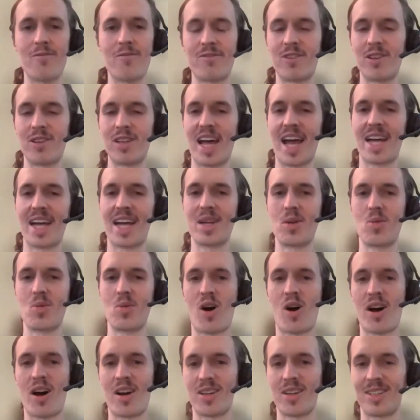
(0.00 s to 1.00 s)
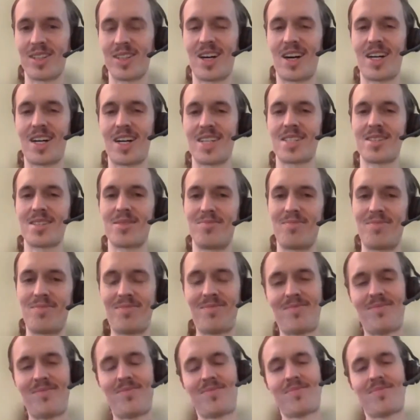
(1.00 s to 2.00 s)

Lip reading: love for land and water. Awesome.